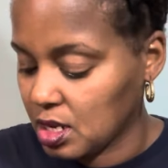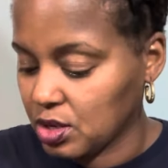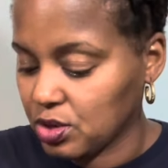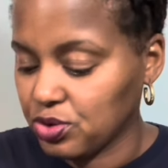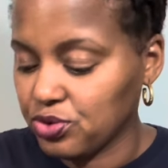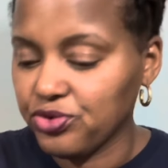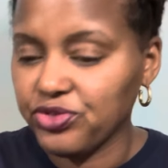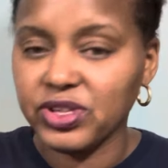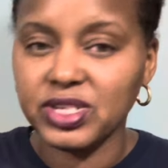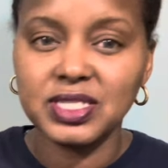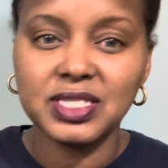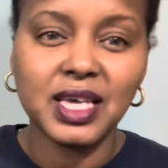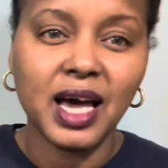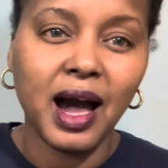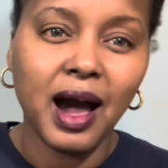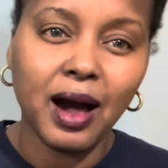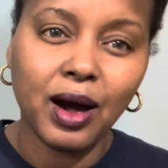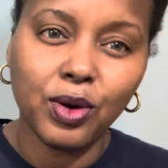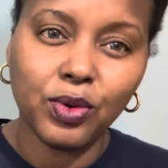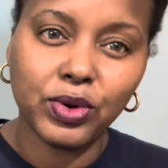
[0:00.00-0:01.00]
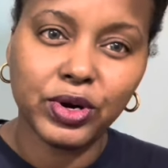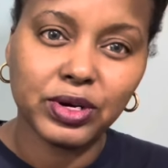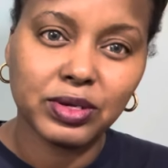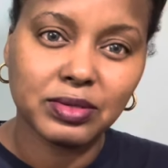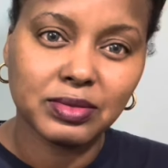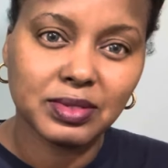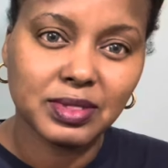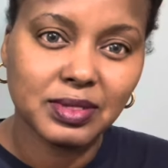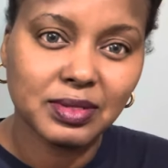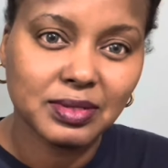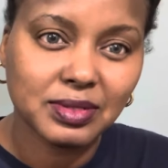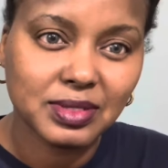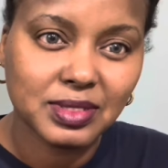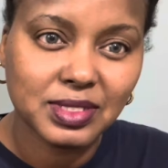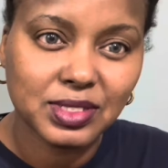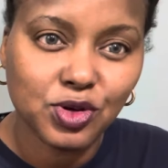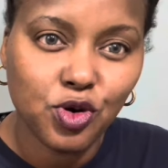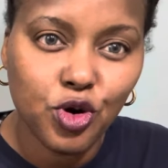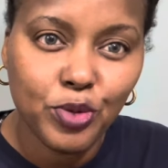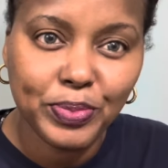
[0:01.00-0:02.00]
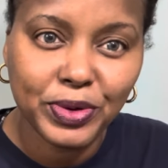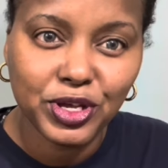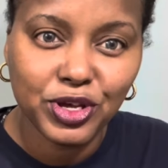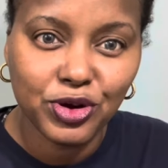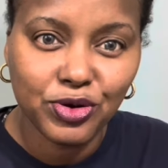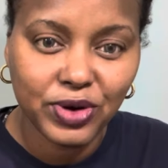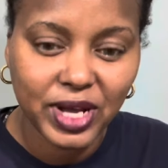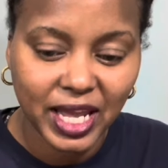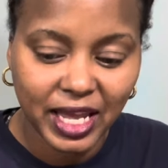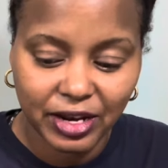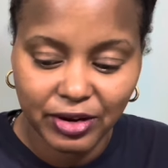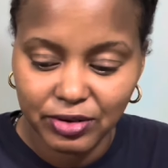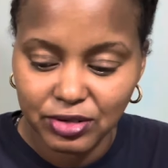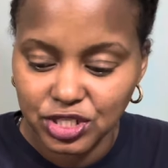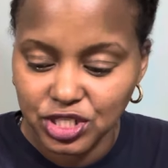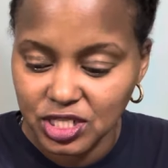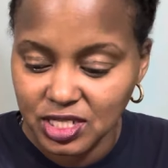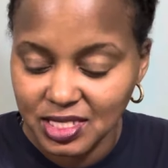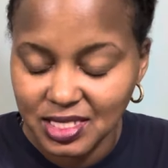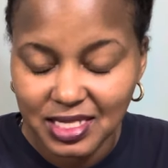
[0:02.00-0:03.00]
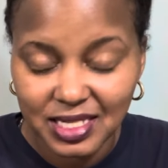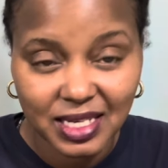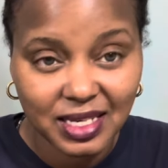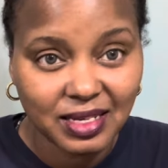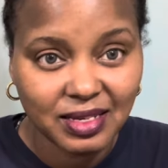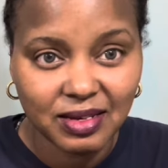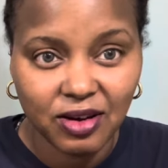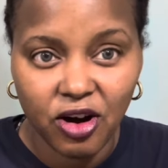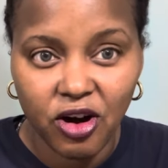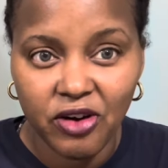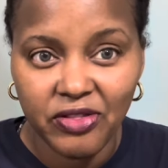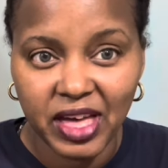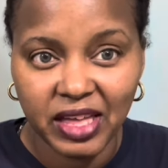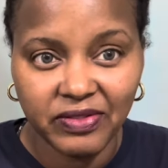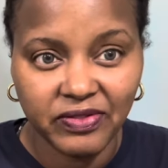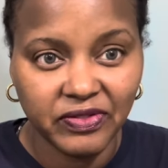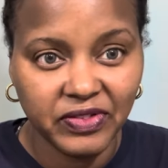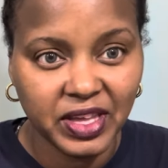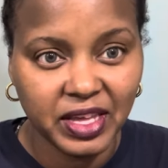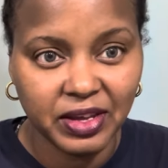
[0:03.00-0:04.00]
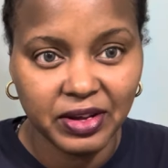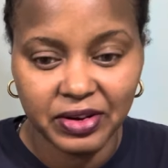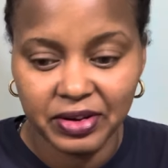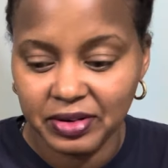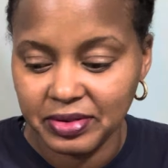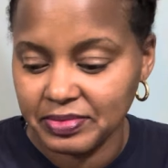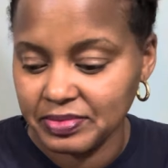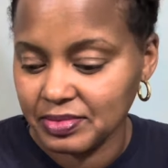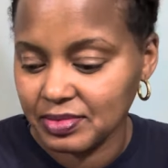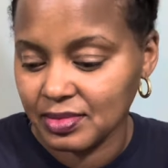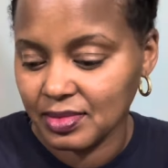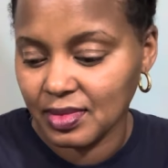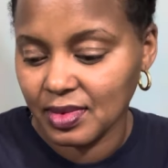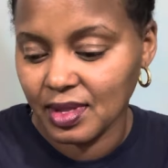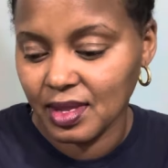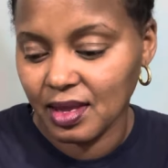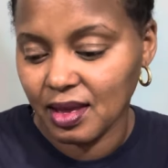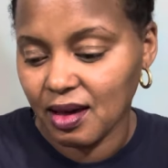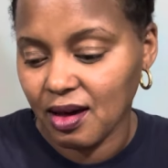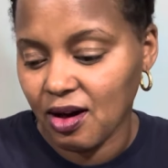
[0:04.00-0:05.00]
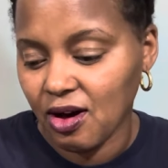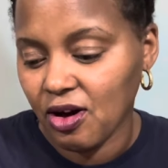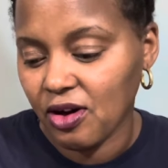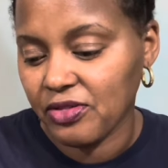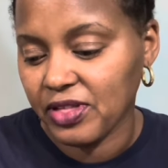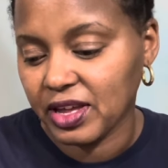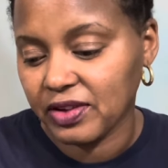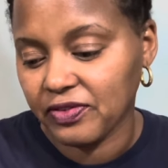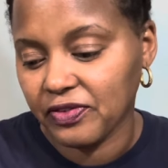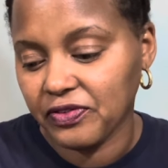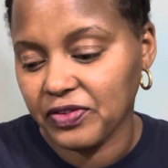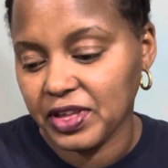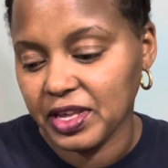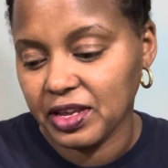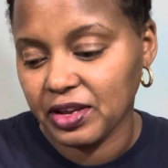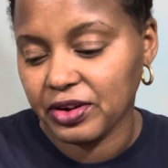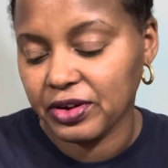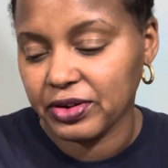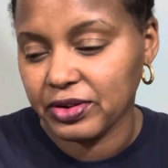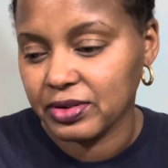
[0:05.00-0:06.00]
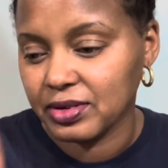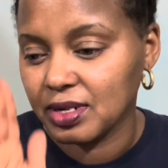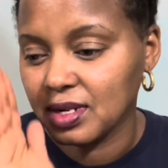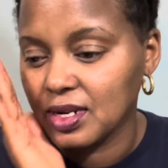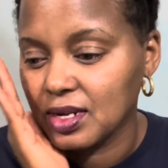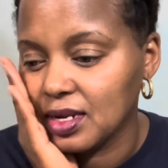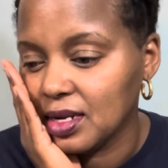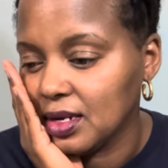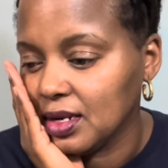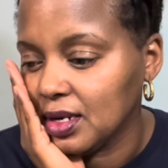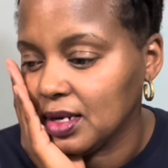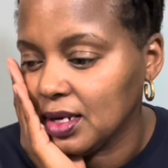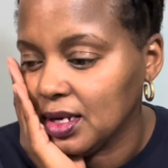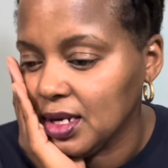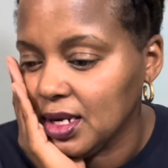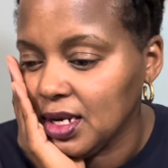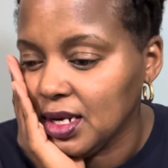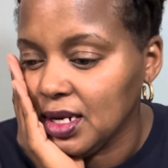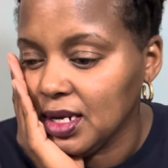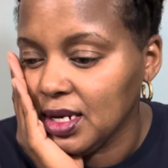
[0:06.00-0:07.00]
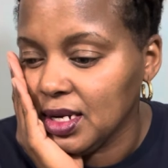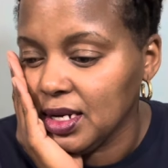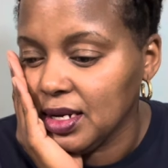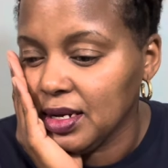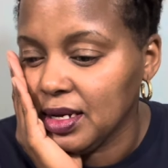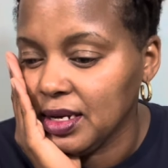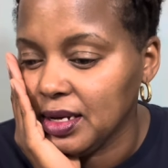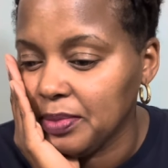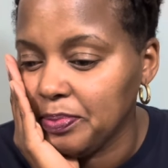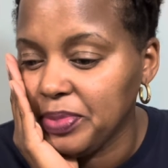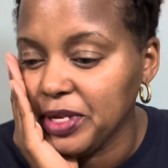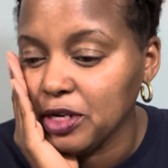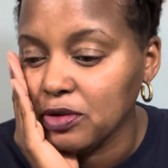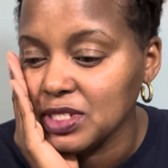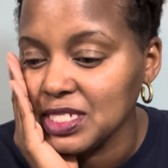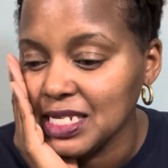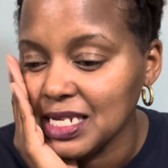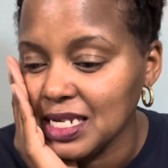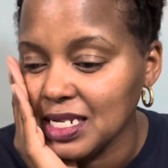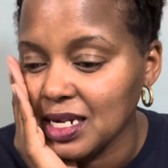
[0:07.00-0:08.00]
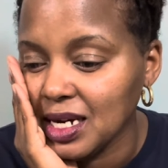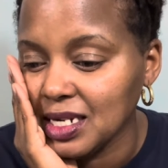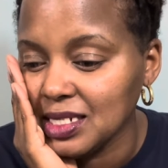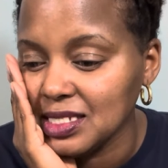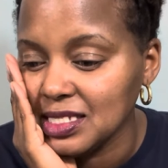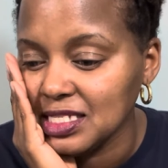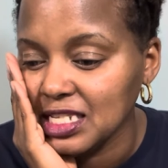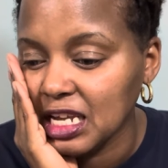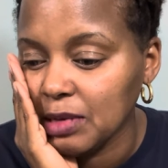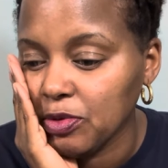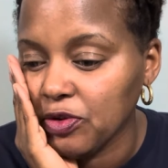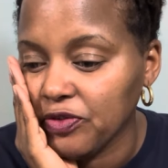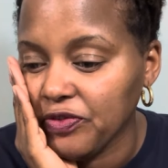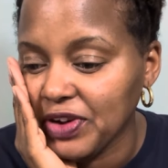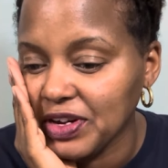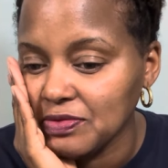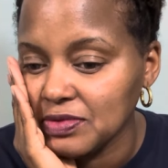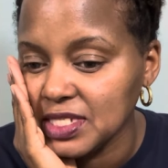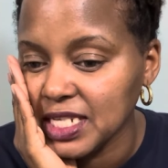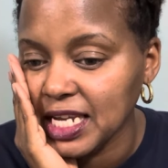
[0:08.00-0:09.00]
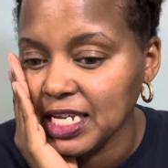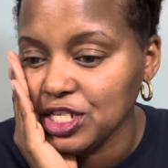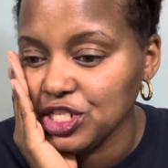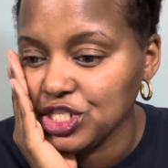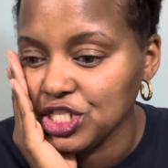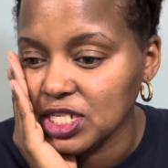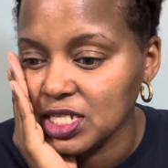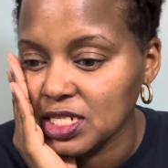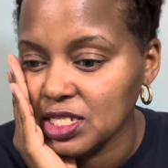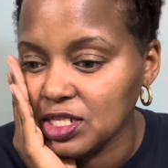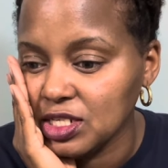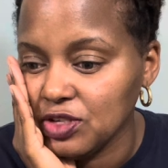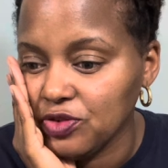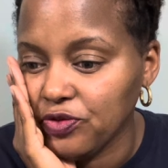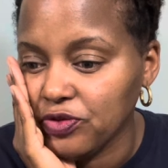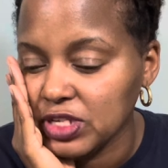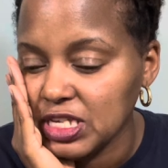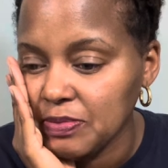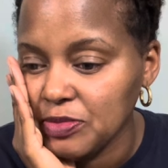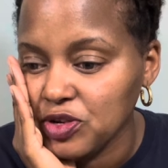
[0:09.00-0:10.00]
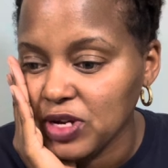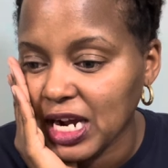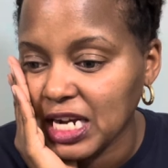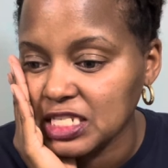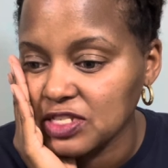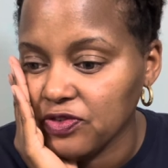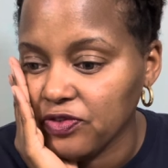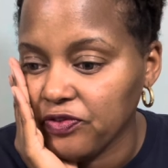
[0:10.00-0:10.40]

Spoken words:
Ooh, the Tower. Scorpio energy. See, all that fear. All that fear. Building an unstable foundation. Some of you guys